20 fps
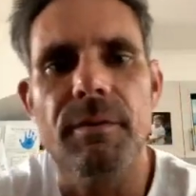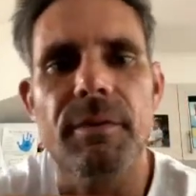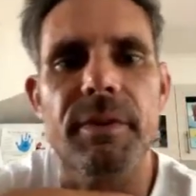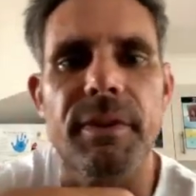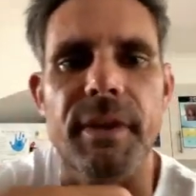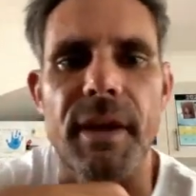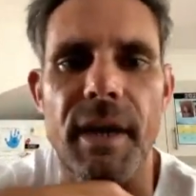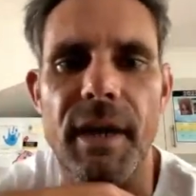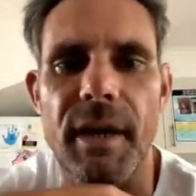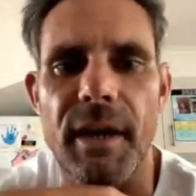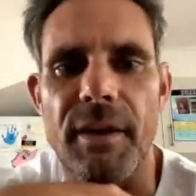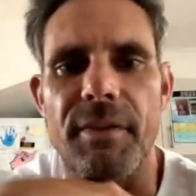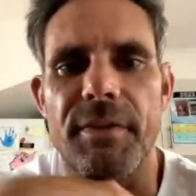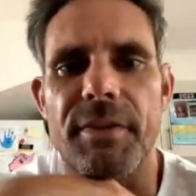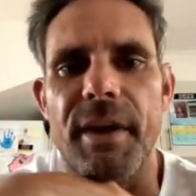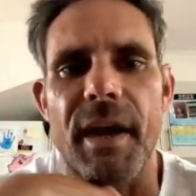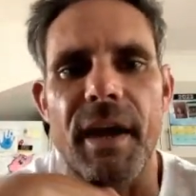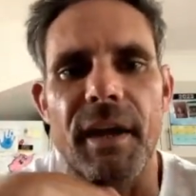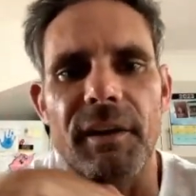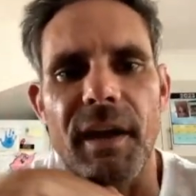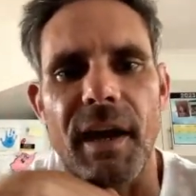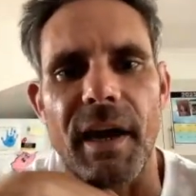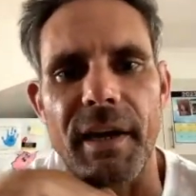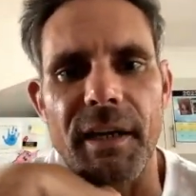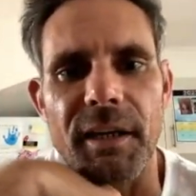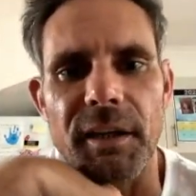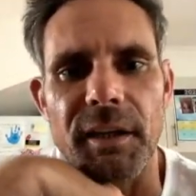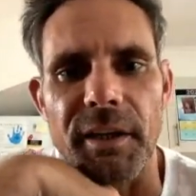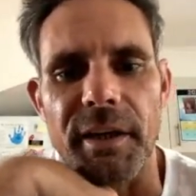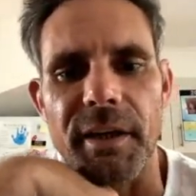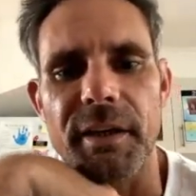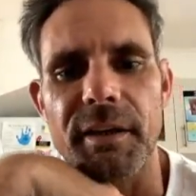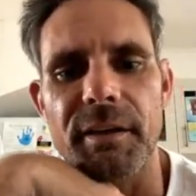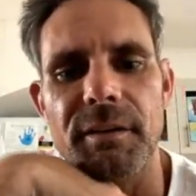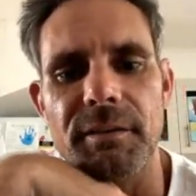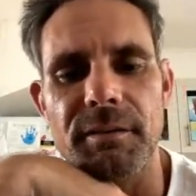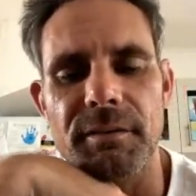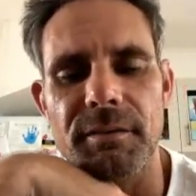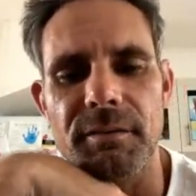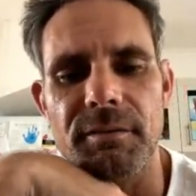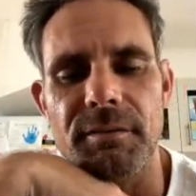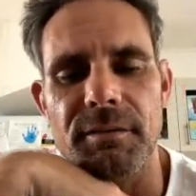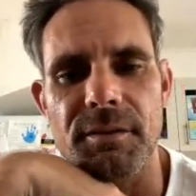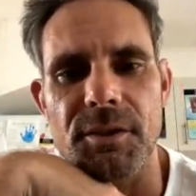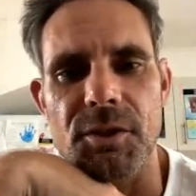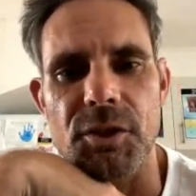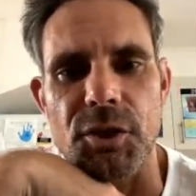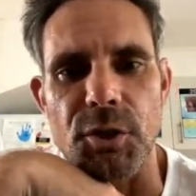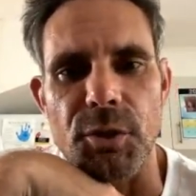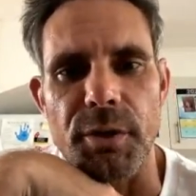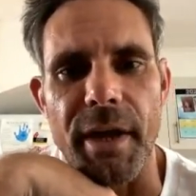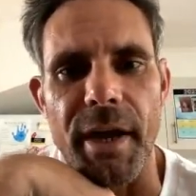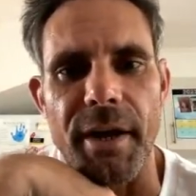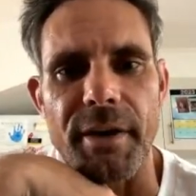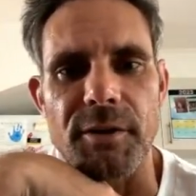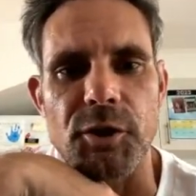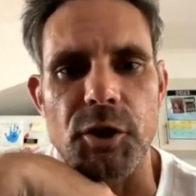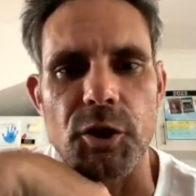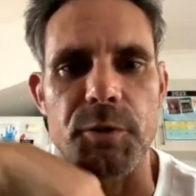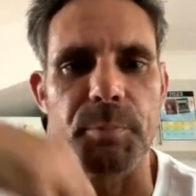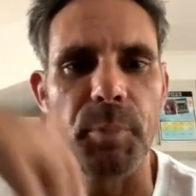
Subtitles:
They're likely to then just